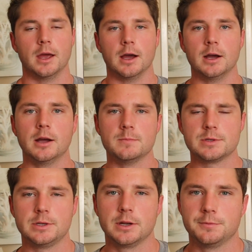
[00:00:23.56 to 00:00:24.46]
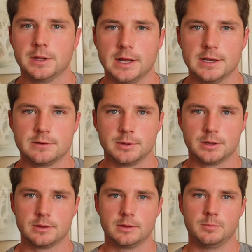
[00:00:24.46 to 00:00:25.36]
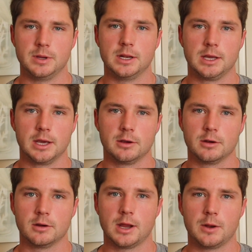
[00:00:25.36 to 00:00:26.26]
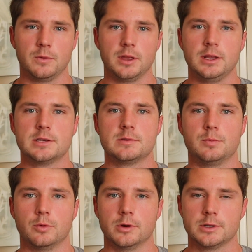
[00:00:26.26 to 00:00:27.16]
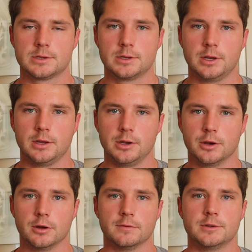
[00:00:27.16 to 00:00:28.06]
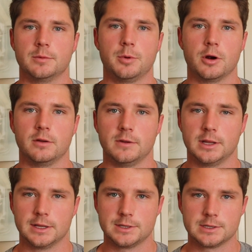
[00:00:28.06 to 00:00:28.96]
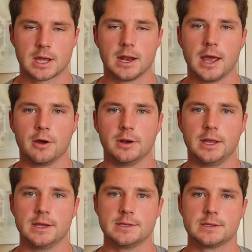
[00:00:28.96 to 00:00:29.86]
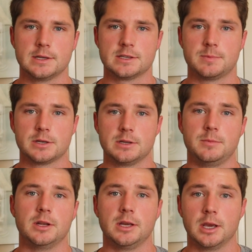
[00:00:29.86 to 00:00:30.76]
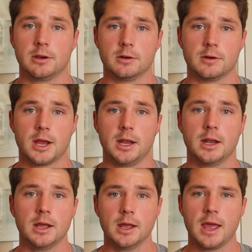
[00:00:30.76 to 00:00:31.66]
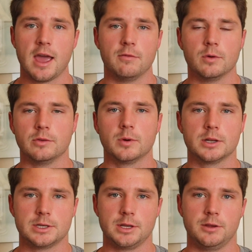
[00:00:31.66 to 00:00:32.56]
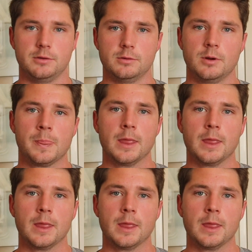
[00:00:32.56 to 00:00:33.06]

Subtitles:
So you got to realize with being a kicker and with any sports, nerves are part of it. That's just kind of how it is, especially being a kicker, right? Everyone's watching you.